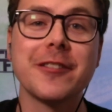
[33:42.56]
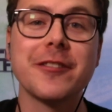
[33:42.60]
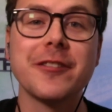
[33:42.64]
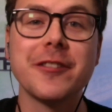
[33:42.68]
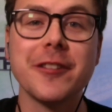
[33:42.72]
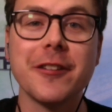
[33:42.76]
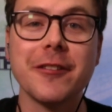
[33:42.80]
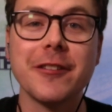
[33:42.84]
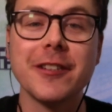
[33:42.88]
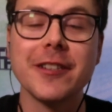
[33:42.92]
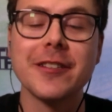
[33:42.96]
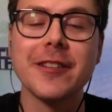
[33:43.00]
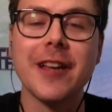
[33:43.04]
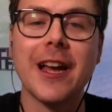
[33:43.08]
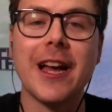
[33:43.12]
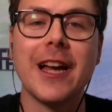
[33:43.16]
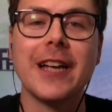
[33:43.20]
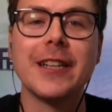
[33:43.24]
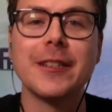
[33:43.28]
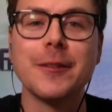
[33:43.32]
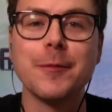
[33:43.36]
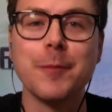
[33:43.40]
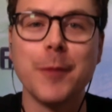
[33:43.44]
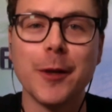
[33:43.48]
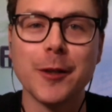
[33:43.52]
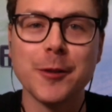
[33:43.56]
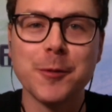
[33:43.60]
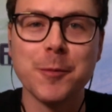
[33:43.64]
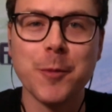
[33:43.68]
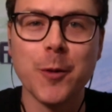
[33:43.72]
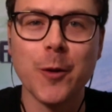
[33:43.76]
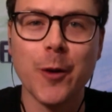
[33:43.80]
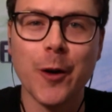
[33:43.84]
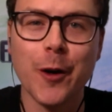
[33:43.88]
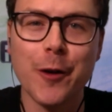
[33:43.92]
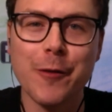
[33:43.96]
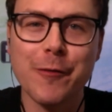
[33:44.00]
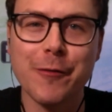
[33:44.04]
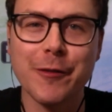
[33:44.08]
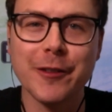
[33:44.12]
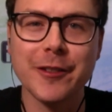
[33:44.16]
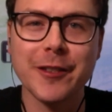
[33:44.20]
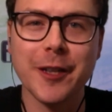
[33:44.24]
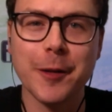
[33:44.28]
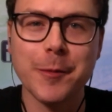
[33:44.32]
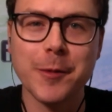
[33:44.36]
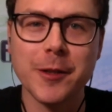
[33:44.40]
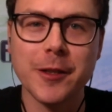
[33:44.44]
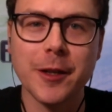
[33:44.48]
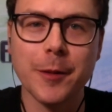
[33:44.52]
of the series and much more over at
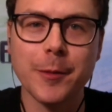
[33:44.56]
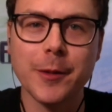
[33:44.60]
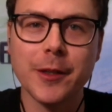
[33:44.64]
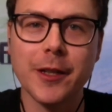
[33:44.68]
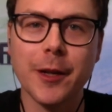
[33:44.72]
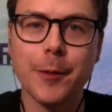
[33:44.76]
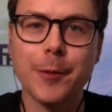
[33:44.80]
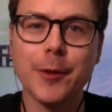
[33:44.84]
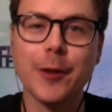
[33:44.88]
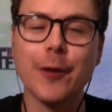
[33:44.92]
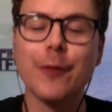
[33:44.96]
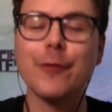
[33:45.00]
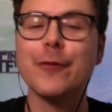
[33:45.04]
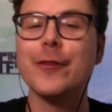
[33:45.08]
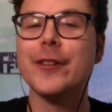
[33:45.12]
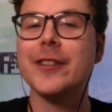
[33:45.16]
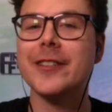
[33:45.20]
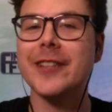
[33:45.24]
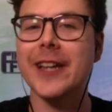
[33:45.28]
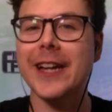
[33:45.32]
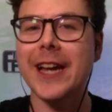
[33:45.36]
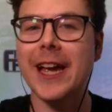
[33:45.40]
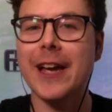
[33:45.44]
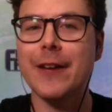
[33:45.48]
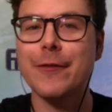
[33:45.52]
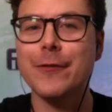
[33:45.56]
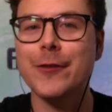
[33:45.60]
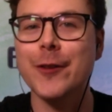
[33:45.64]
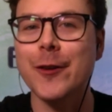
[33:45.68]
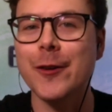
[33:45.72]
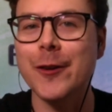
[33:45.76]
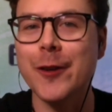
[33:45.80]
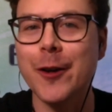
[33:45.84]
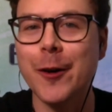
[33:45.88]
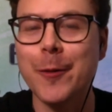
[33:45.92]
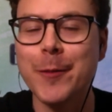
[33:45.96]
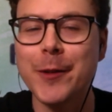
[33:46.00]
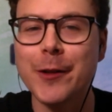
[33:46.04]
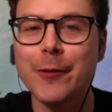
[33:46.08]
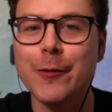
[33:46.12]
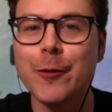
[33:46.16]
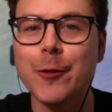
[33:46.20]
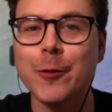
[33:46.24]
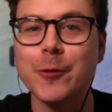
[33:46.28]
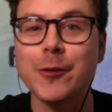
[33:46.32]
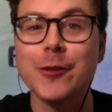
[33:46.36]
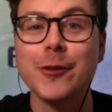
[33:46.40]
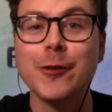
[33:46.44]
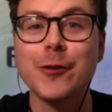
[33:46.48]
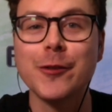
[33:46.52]
www.fintechf.com and of
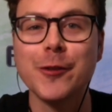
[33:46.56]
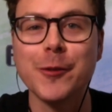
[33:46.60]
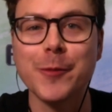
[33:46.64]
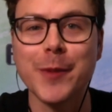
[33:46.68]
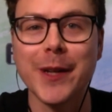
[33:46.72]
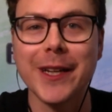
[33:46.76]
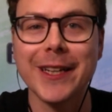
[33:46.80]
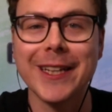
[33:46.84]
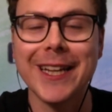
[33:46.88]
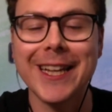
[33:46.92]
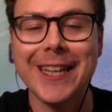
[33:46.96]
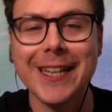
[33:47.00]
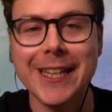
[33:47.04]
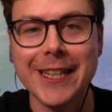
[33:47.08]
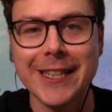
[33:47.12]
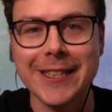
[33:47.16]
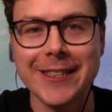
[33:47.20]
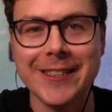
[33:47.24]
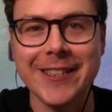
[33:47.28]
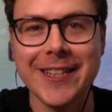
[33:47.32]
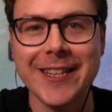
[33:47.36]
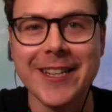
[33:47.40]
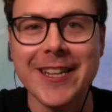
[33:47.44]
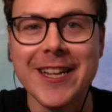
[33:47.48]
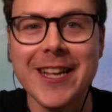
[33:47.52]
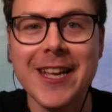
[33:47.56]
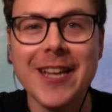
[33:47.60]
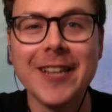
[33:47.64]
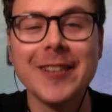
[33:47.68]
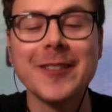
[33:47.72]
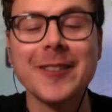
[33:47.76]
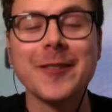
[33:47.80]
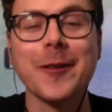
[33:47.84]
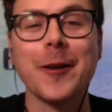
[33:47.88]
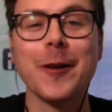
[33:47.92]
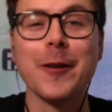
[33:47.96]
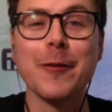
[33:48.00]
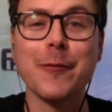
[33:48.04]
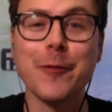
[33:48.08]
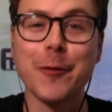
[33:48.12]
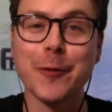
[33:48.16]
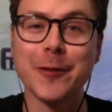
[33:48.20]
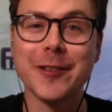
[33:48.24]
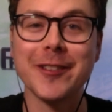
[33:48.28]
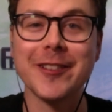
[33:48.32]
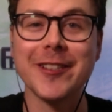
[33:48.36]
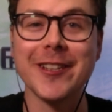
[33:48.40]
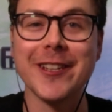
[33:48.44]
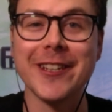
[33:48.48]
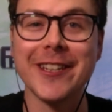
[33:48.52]
course YouTube and LinkedIn. So I look forward
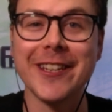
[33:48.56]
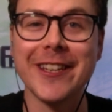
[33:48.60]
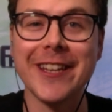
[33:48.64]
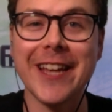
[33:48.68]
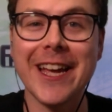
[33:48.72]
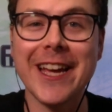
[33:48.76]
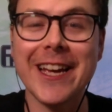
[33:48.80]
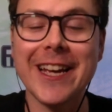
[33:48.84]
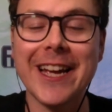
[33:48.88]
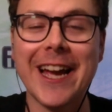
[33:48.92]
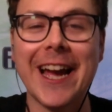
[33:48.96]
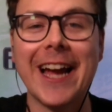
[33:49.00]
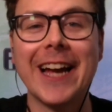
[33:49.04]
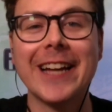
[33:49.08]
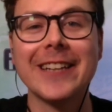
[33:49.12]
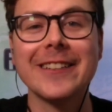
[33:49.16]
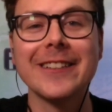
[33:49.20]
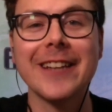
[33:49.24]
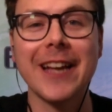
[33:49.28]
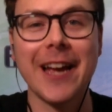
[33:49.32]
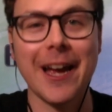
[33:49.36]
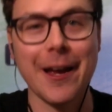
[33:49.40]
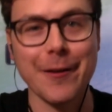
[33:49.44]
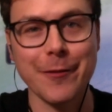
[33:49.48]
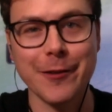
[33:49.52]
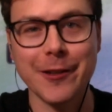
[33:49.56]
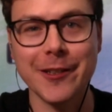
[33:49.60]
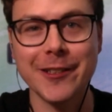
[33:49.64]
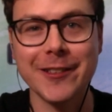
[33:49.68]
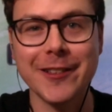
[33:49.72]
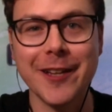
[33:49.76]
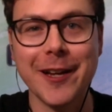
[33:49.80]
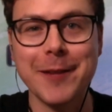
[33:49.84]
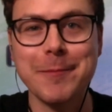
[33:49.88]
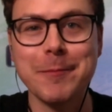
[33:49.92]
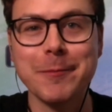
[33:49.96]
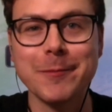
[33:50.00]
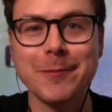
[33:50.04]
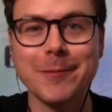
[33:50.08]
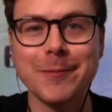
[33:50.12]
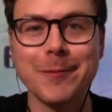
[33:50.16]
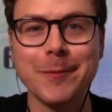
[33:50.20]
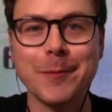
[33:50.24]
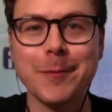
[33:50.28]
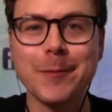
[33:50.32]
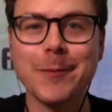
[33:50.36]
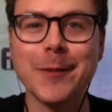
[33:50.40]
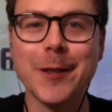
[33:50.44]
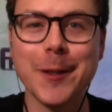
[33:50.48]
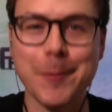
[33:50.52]
to seeing you there, and have a good time.
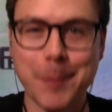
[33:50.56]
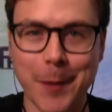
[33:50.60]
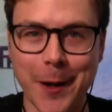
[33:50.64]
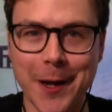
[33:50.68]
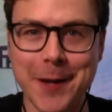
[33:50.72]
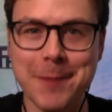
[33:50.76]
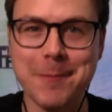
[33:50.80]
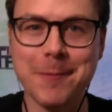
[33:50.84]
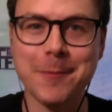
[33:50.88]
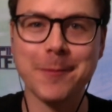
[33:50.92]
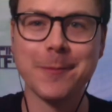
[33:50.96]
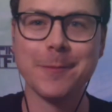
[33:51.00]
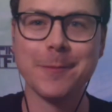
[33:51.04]
Goodbye.